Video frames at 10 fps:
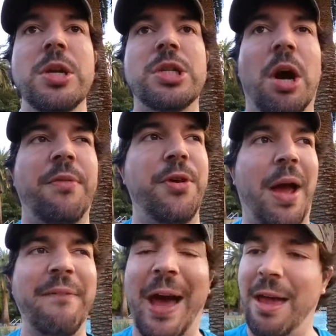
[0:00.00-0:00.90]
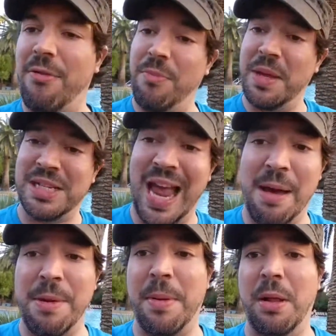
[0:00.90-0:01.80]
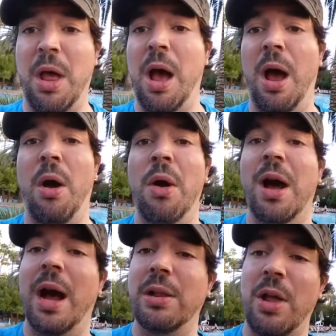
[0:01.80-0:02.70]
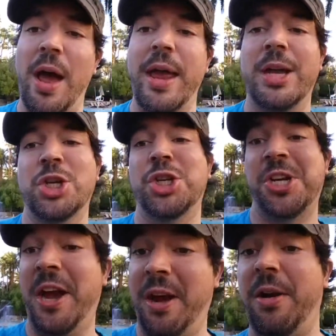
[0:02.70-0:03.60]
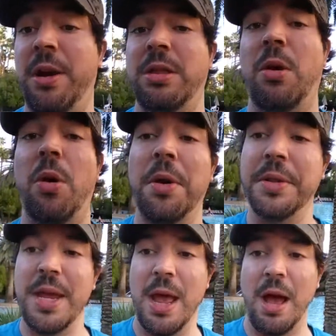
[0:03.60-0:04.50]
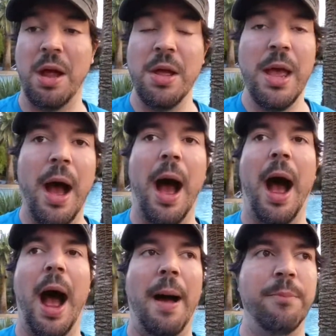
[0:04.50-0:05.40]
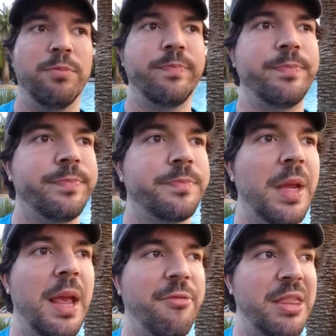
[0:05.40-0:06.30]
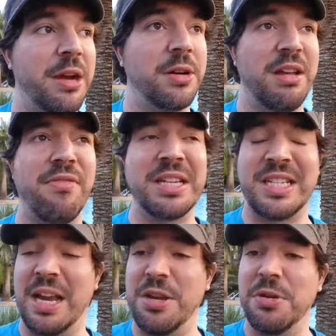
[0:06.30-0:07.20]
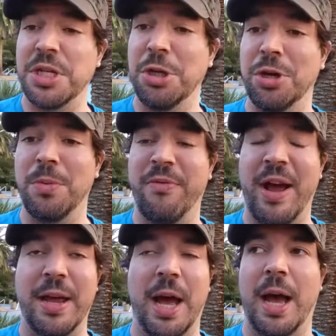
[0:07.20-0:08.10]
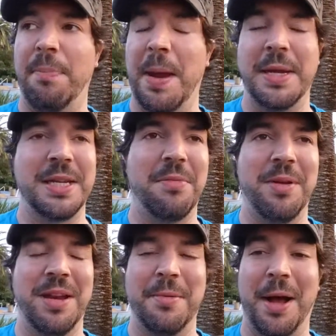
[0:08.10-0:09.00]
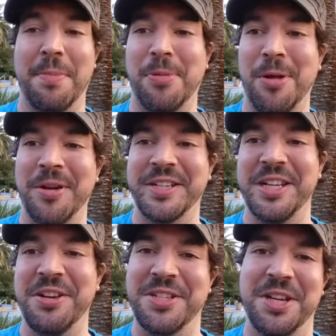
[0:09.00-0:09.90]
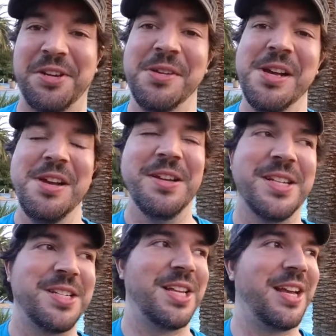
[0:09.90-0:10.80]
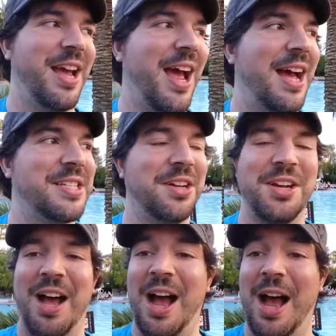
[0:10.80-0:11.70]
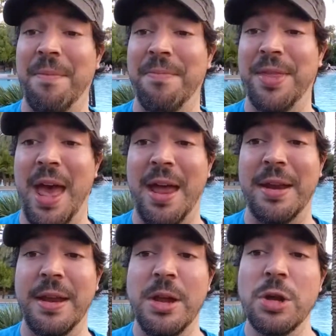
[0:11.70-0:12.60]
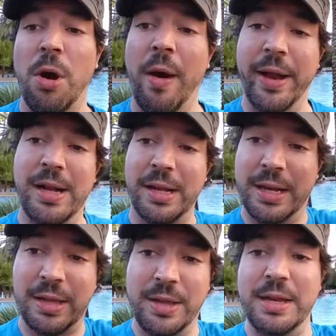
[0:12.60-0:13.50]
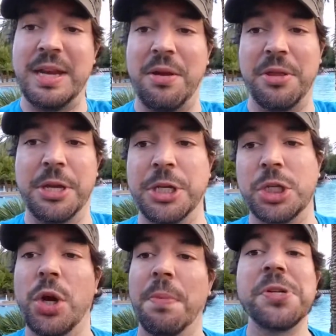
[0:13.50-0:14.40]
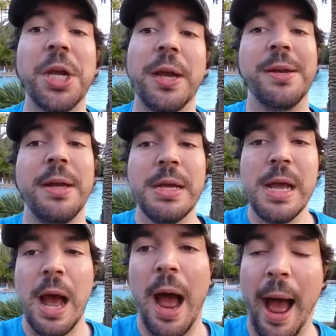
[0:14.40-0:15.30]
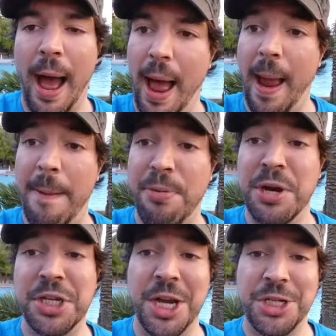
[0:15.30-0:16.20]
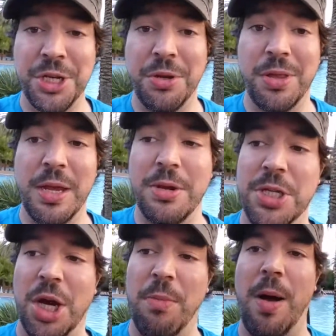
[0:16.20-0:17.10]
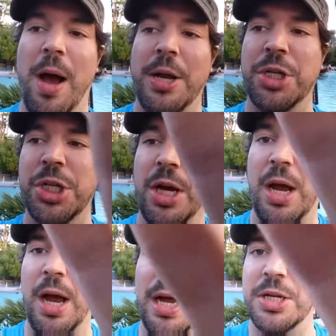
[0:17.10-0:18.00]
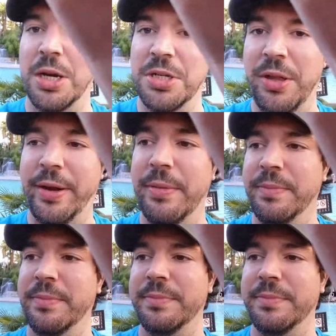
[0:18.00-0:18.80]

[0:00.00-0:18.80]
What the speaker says: So if you got value from this, comment below, like, share, the whole deal. If this is on YouTube, if I pay somebody to upload it to YouTube, so it's like a hassle, then go ahead and click the link down in the description. I appreciate you. Thank you so much. Talk to you later.